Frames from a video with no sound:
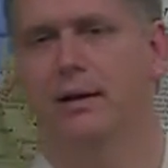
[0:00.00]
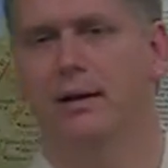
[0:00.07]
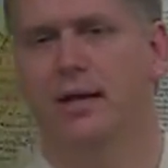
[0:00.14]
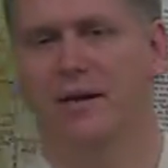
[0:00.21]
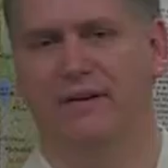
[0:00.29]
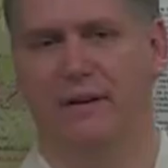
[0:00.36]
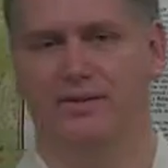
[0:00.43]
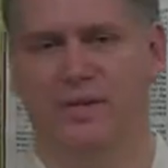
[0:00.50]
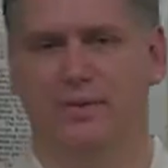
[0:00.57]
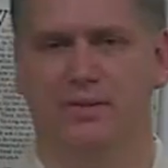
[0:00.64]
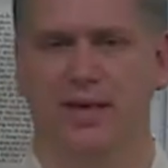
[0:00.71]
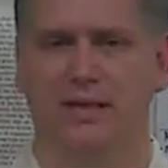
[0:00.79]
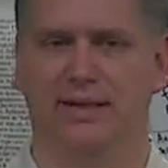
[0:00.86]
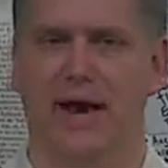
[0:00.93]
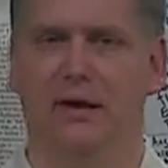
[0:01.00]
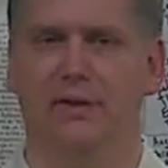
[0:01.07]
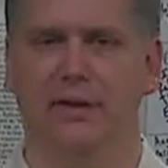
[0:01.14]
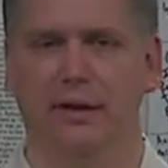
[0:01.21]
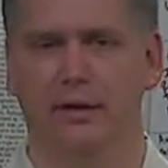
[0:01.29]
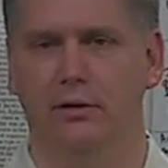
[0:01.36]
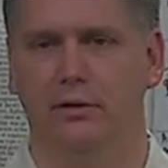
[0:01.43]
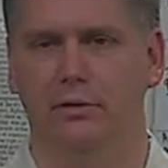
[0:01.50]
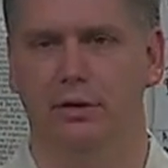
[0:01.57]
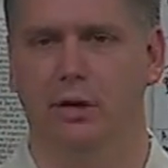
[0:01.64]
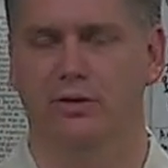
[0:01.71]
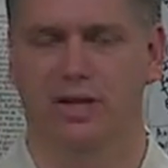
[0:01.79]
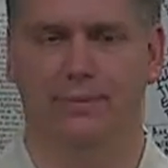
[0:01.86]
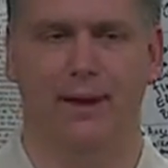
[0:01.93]
If I was upside down in there, who
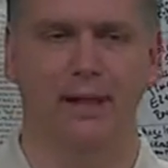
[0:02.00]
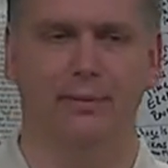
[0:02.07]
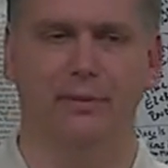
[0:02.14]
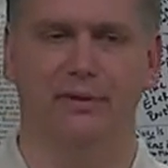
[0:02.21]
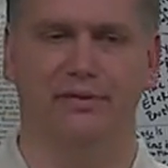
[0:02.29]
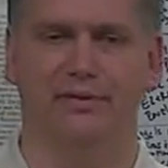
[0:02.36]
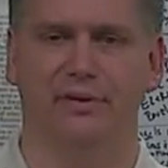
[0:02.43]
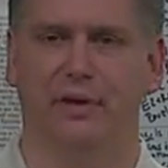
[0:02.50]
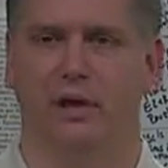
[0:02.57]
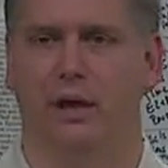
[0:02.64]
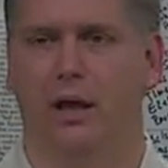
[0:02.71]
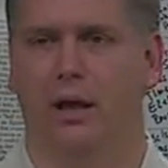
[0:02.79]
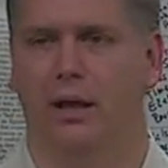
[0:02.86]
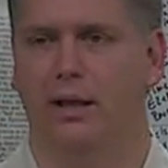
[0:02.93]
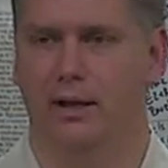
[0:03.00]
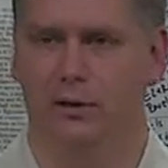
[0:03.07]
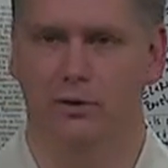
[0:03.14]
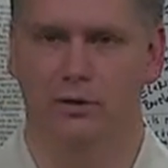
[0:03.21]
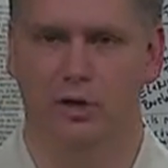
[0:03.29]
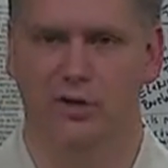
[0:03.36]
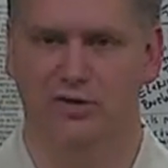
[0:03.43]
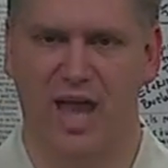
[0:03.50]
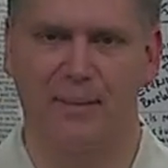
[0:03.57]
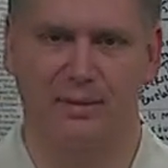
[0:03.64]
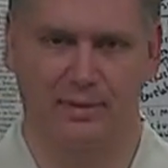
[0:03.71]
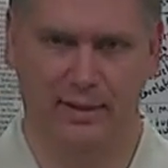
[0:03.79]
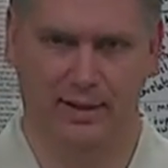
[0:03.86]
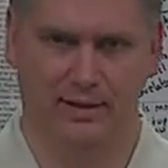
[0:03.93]
knows? I probably would have, you know, who knows what happened
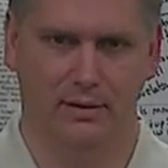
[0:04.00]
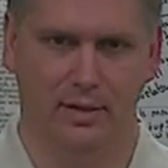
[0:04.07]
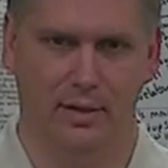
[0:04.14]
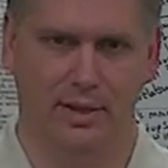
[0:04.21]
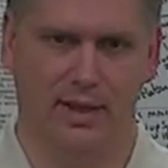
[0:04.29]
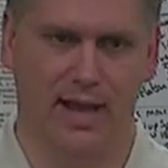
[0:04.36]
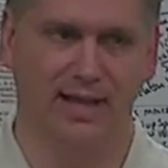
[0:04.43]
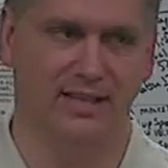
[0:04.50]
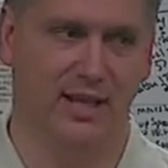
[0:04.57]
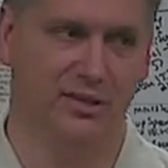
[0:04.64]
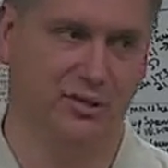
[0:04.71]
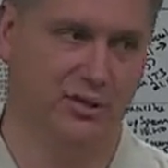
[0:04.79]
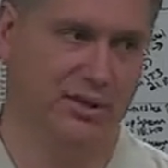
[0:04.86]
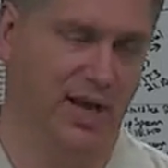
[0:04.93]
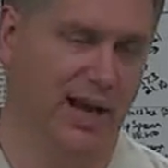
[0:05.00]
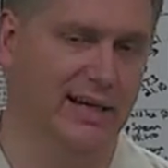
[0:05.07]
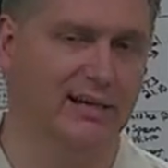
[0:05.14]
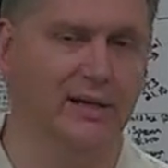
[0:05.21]
to me. The, the guy said I should have died.